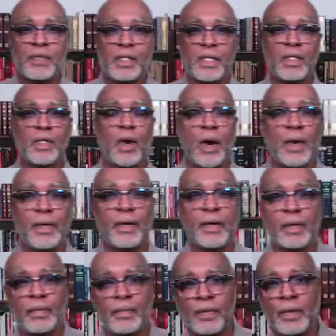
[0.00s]
E. Gardner.
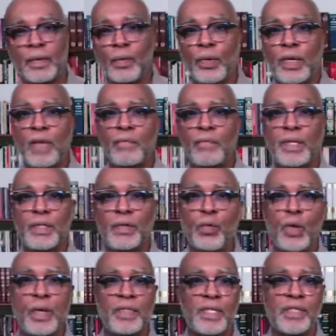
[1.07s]
We have been
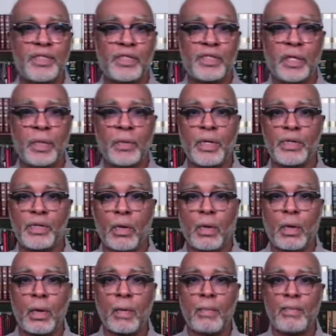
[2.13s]
doing this series
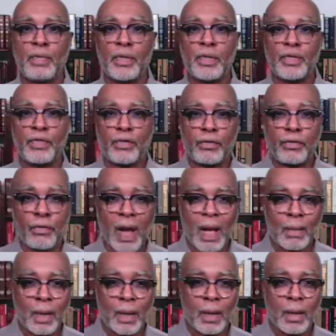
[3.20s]
on the
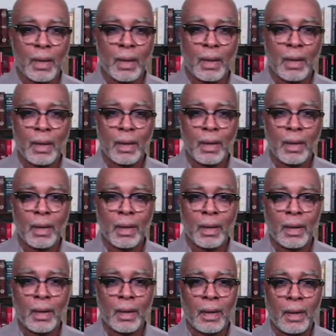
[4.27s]
trauma
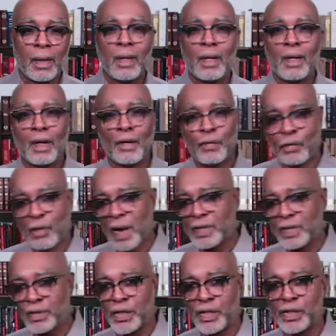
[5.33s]
of
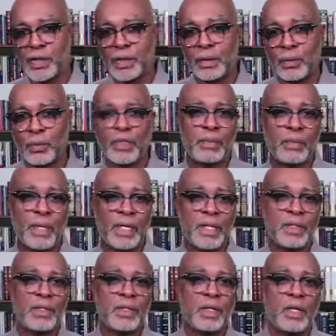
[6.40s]
transition, which
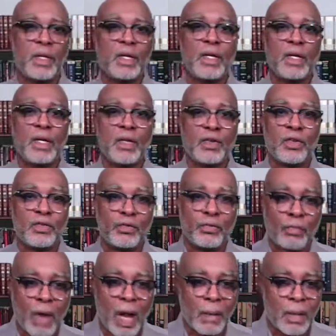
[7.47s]
means
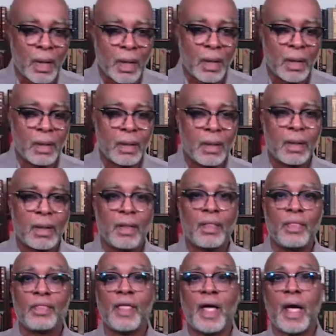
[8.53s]
trauma
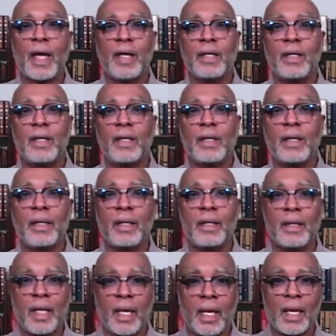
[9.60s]
that
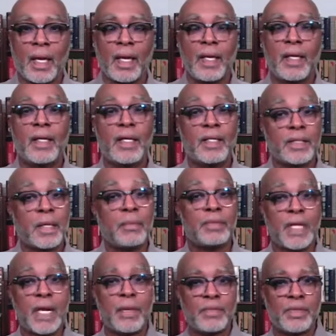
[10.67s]
can and
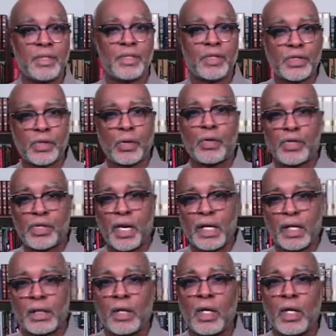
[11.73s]
sometimes is associated